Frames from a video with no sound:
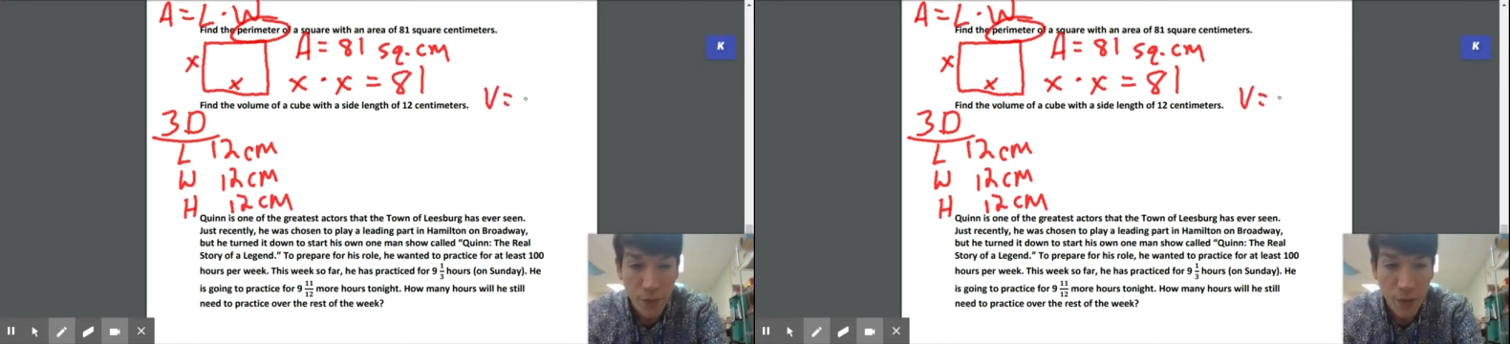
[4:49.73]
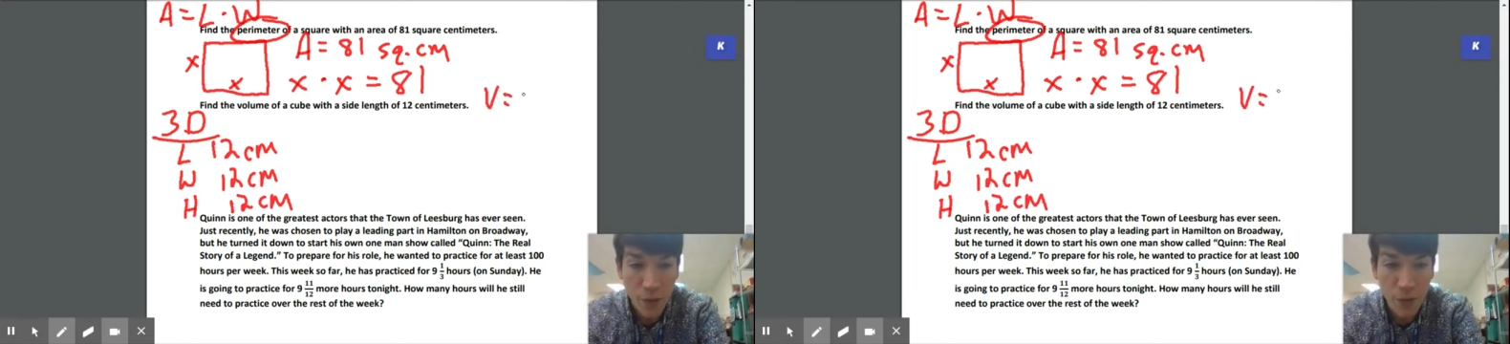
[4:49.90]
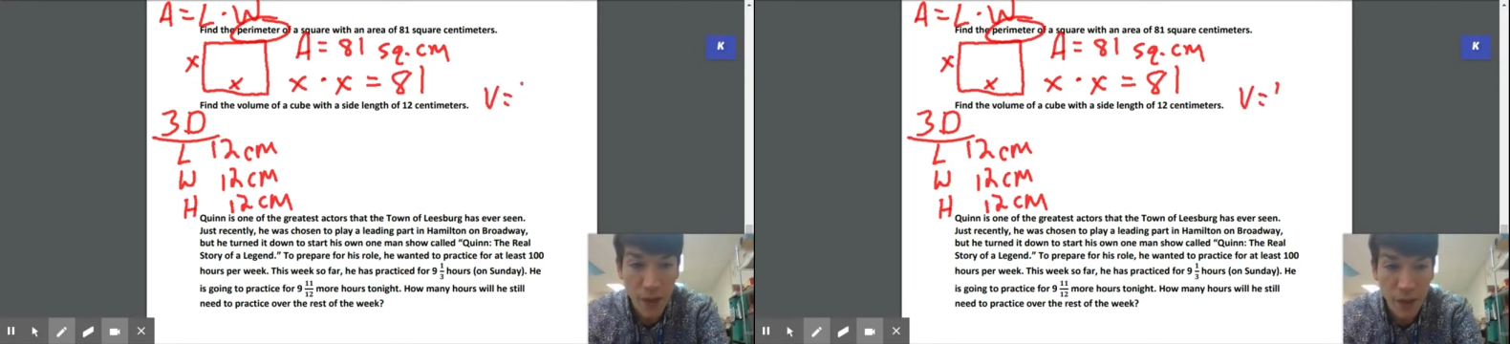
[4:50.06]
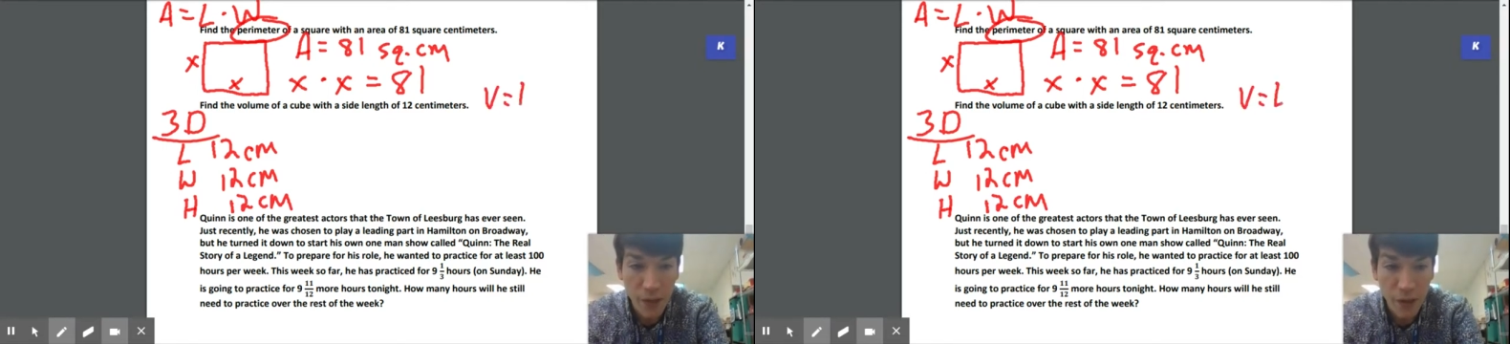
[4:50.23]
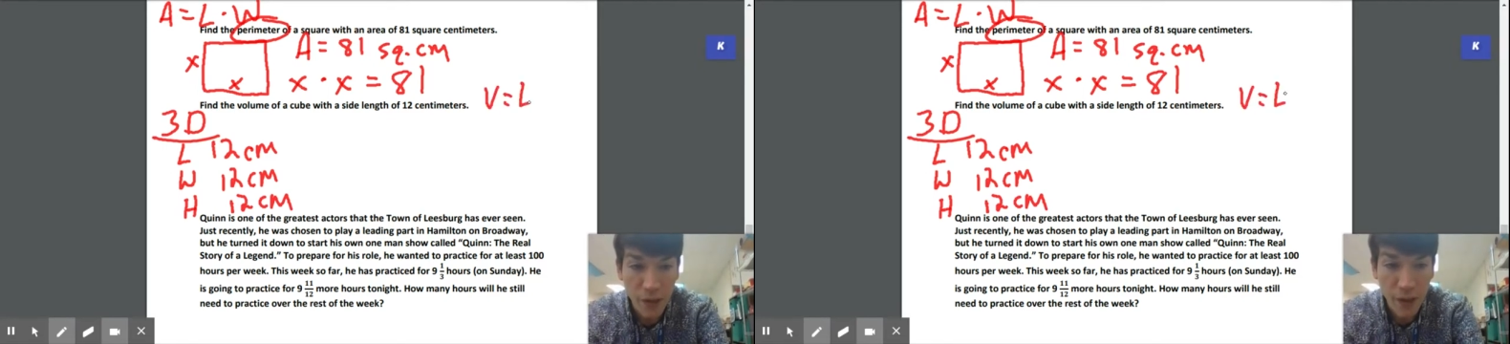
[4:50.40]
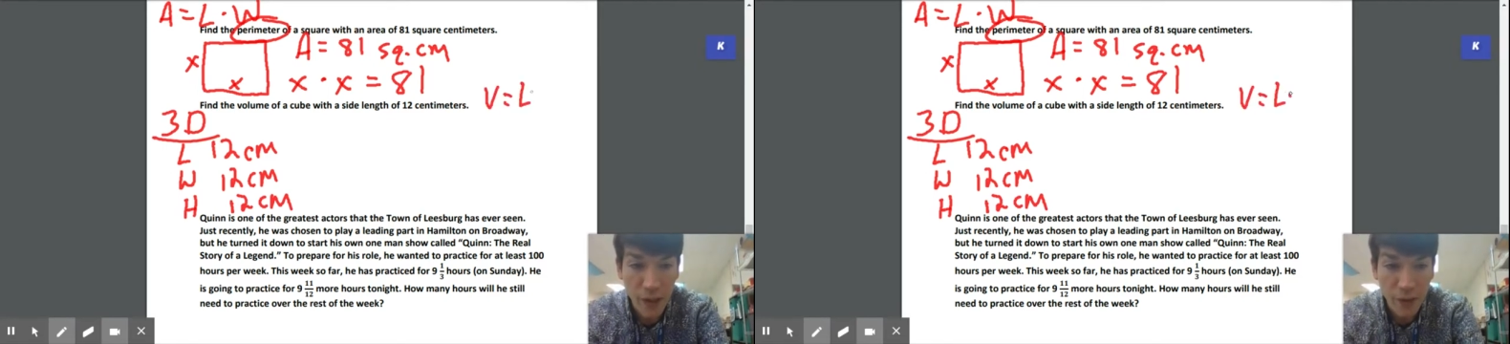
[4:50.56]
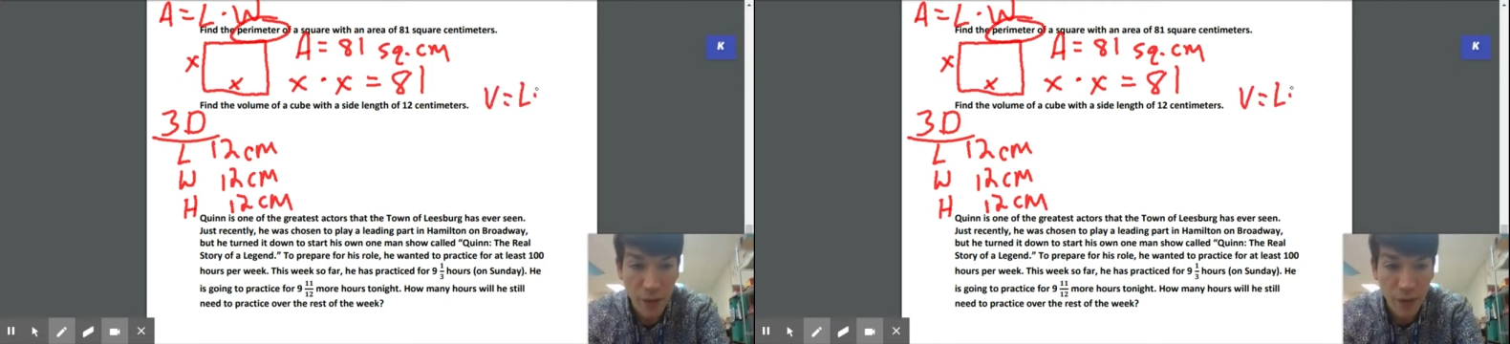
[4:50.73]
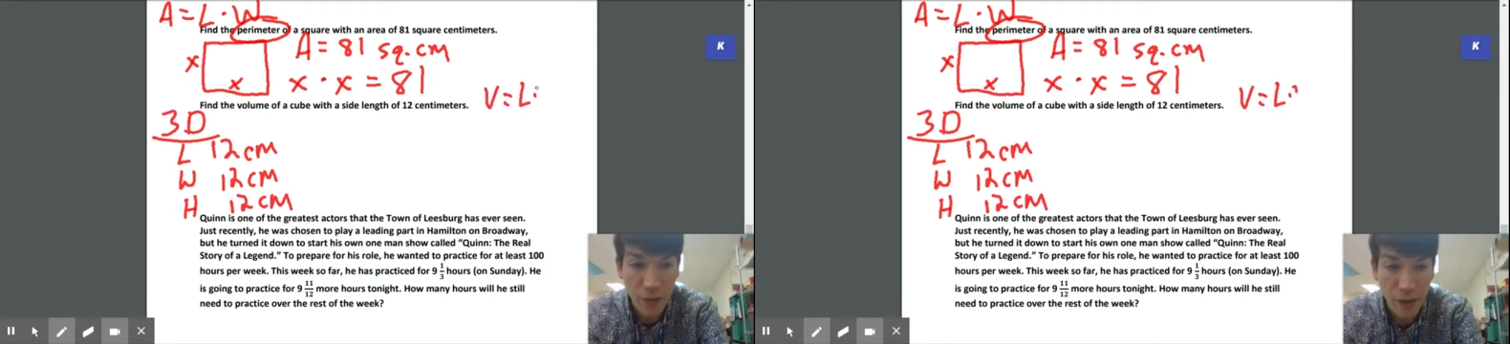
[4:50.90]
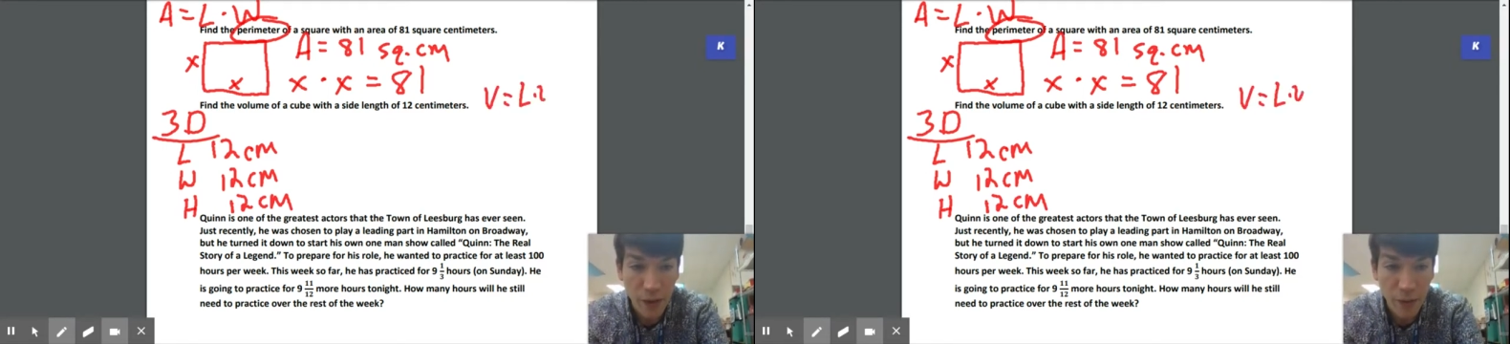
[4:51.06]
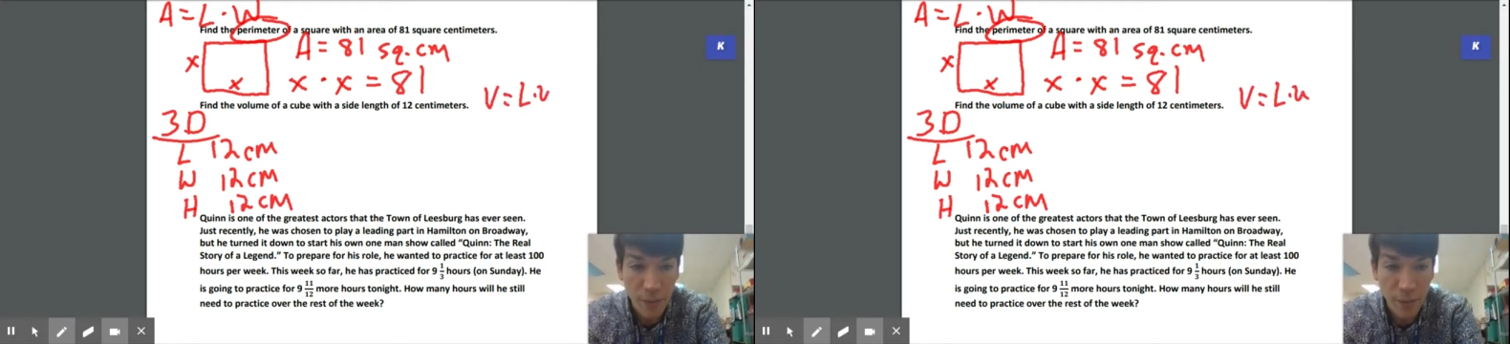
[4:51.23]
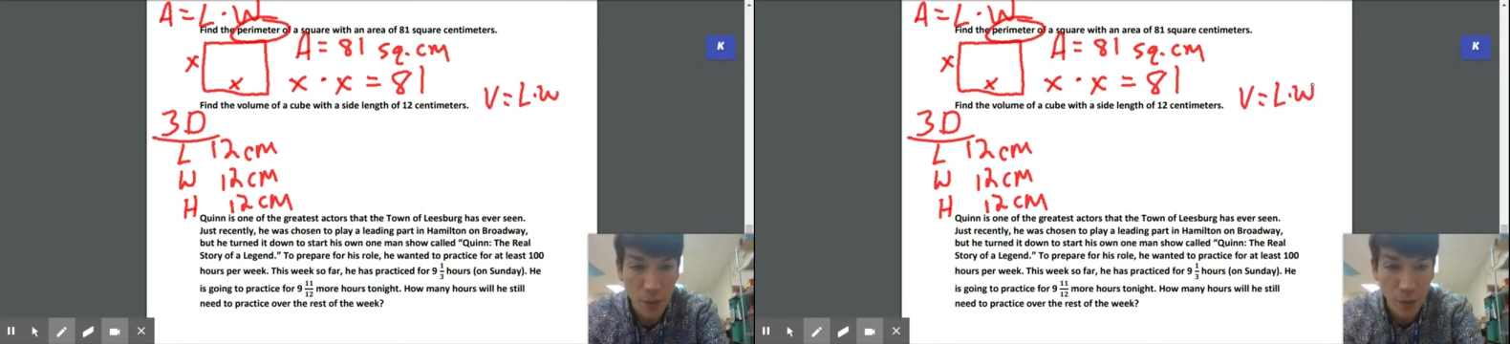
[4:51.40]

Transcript: you take the length times